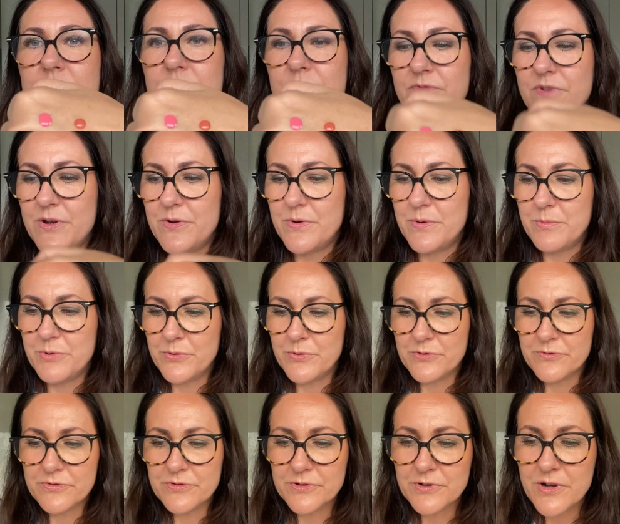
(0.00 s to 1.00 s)
Very
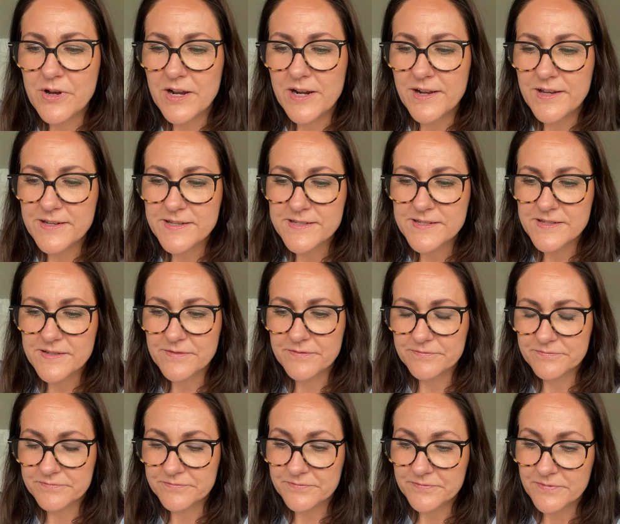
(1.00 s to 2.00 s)
beautiful colors.
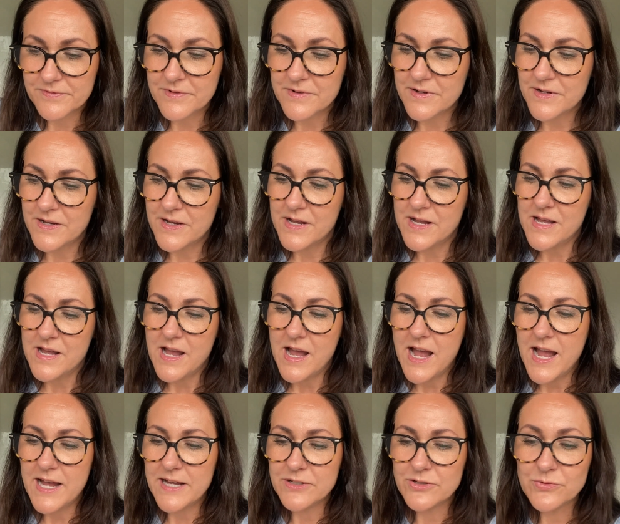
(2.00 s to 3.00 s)

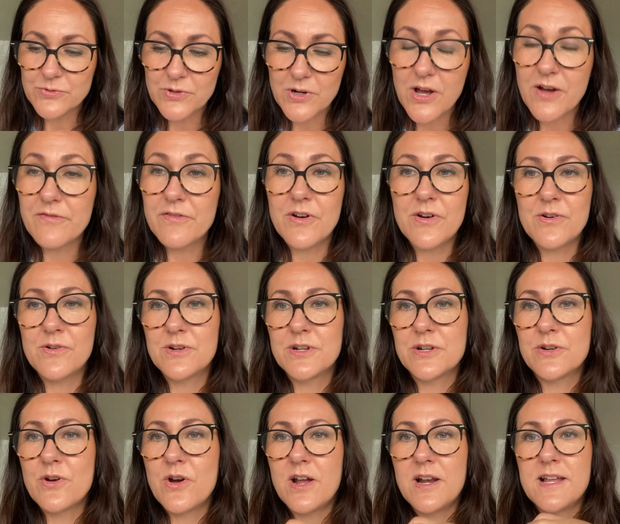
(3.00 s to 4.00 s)
I do love all the
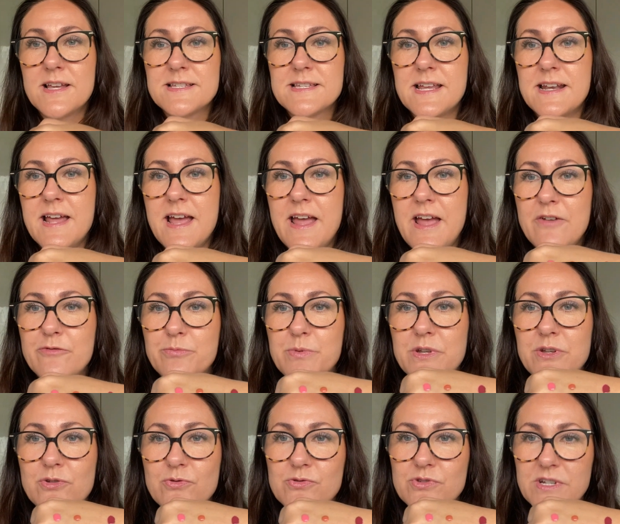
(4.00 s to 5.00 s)
colors, and I have
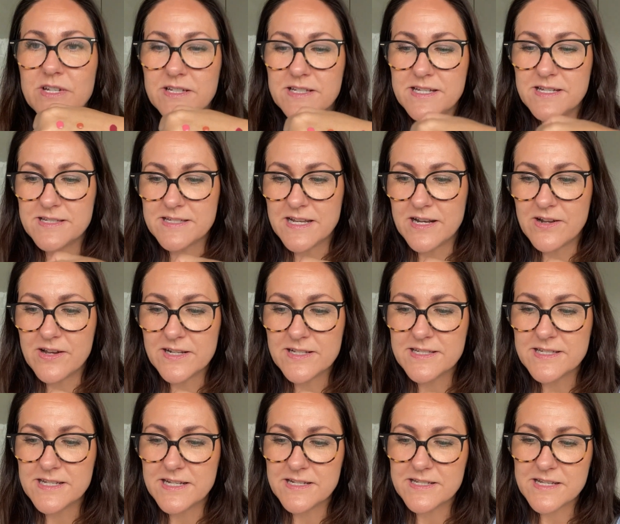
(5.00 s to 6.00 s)
been using these a lot
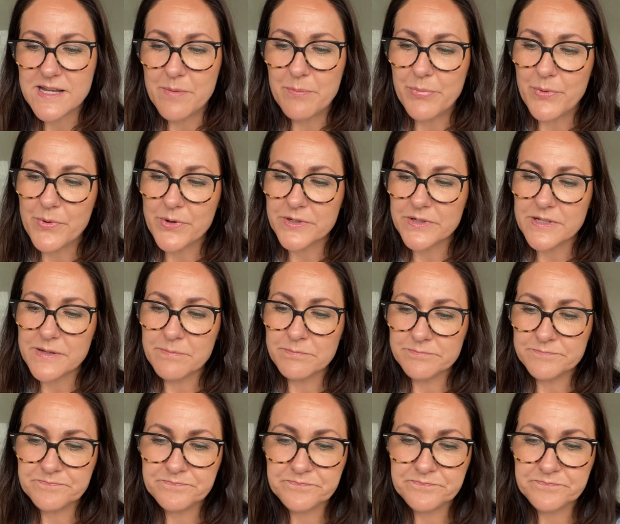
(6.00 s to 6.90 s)
since I bought them.